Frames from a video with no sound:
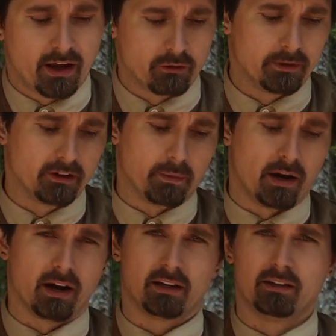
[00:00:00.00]
Everybody's
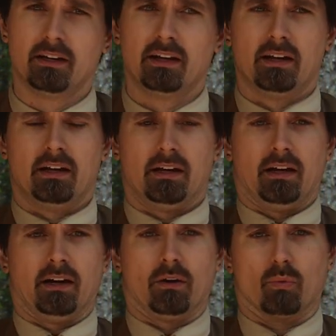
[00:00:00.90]
buying
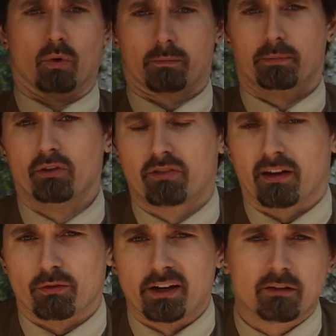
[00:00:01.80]
work boots
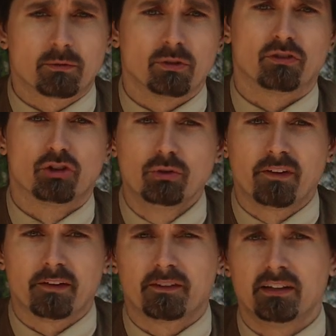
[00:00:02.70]
that range between
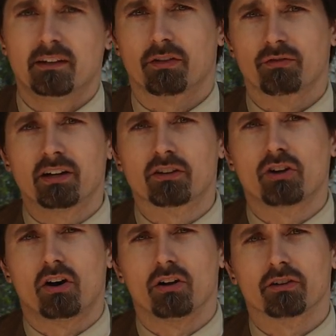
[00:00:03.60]
$250 to
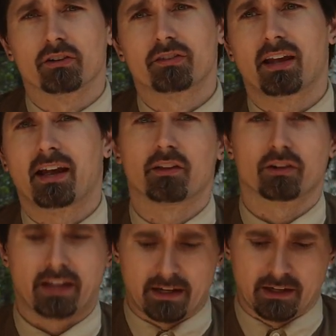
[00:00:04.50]
$300, and they're
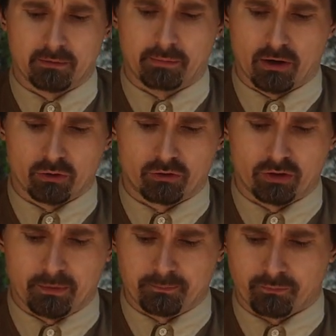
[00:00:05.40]
getting
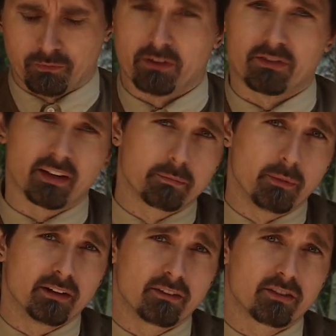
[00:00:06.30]
about 6
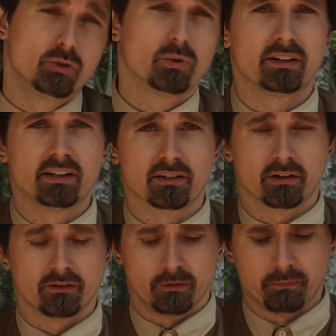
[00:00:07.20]
months to a year
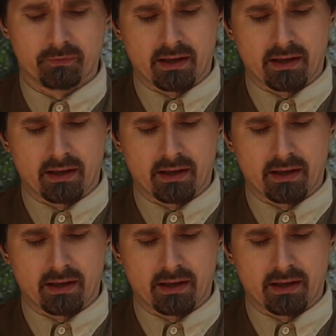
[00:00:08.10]
out of them.